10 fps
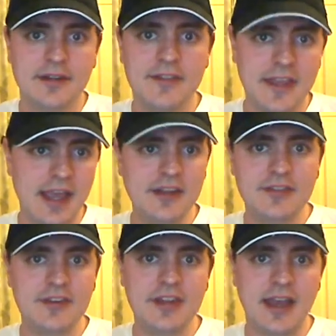At the end
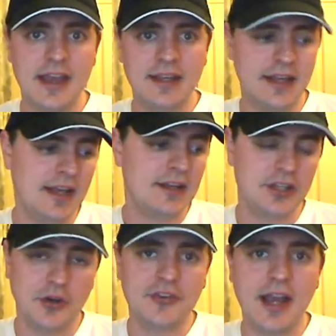of the day,
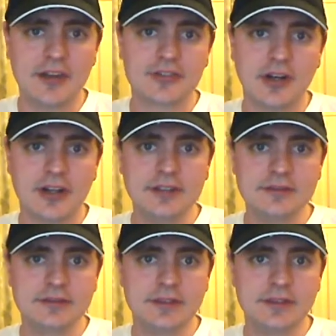your tax dollar